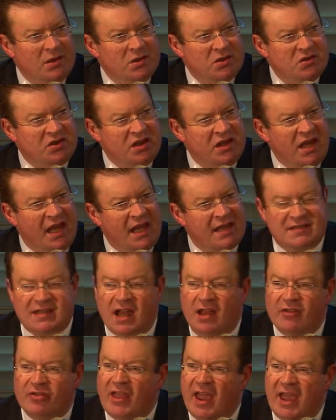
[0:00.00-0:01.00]
She has
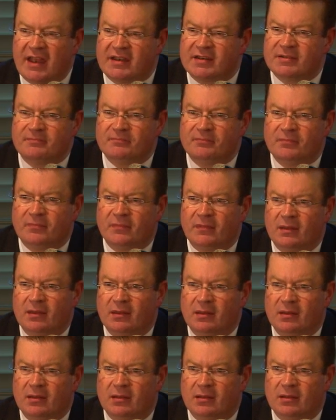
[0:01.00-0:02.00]
done that,
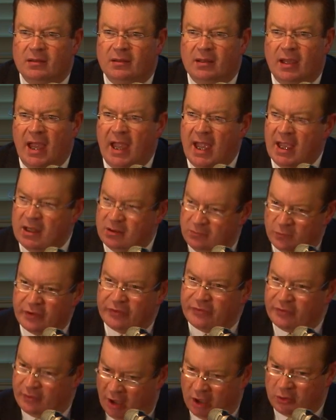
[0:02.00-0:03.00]
and
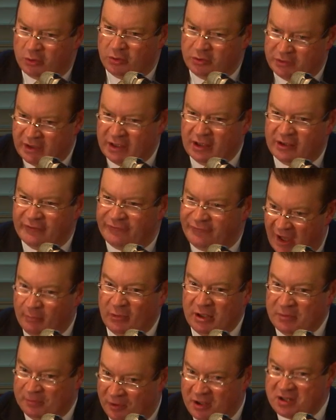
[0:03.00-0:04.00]
with a good deal of
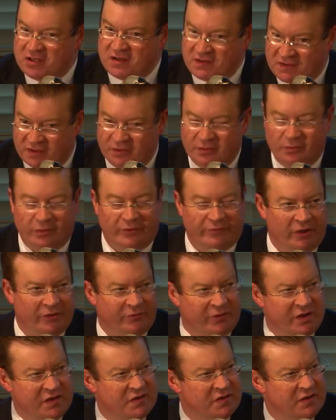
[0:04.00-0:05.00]
family pressure too
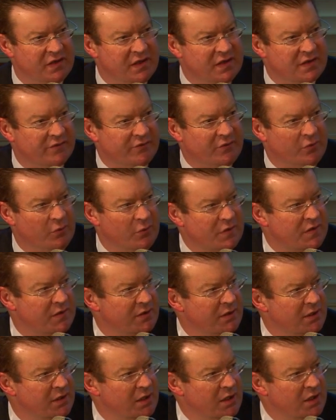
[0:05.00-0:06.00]
of recent years, of course.
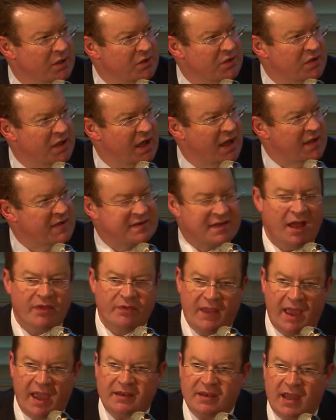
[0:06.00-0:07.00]
She has
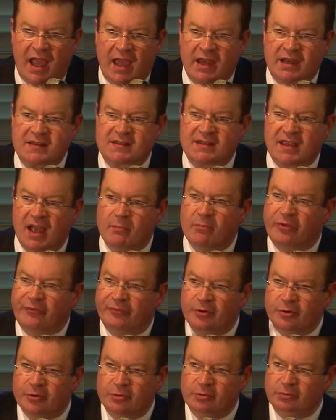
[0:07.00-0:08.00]
done that and has come
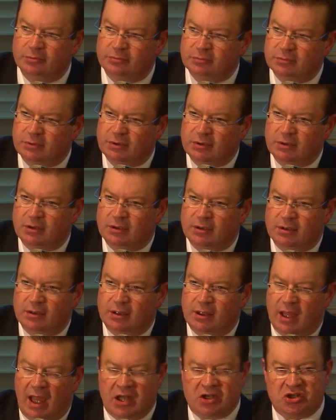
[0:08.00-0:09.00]
through
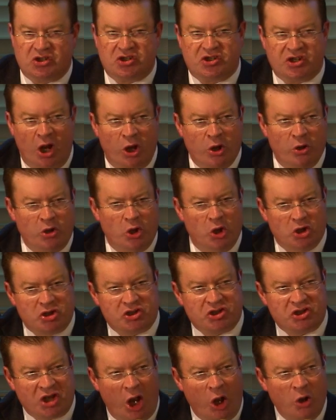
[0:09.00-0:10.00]
and shown her
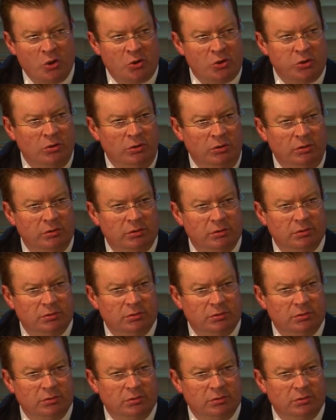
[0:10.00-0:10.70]
total